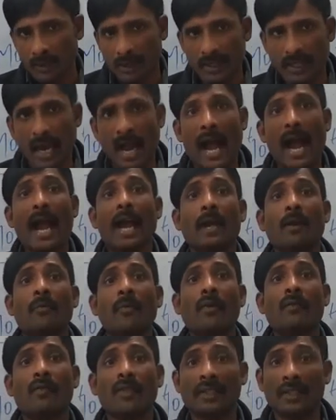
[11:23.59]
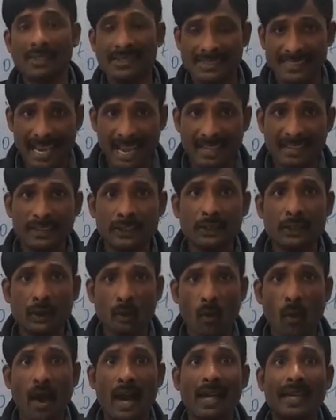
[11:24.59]
Yeah, I am a very silent,
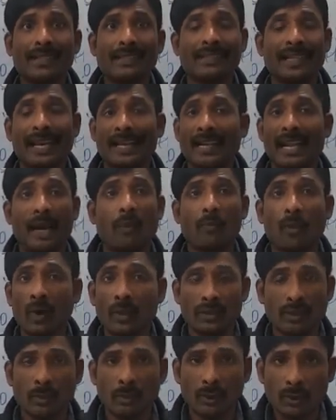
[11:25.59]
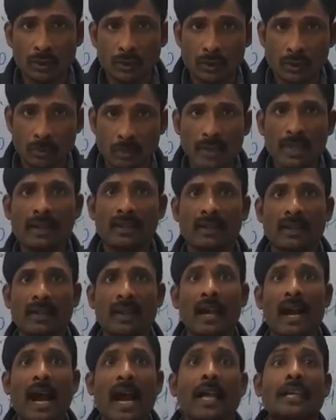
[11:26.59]
quiet, and I am not able to speak.
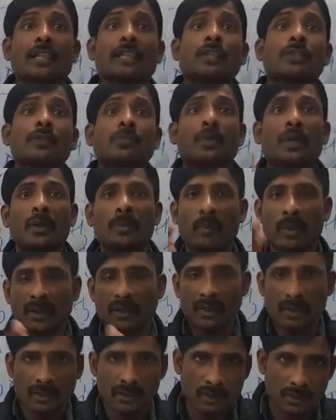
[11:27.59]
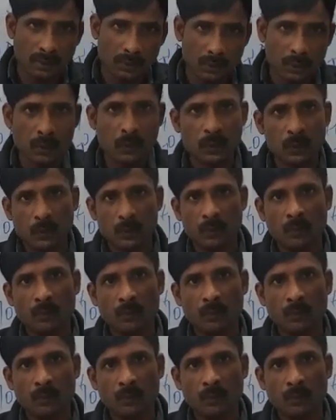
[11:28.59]
I can speak better than you.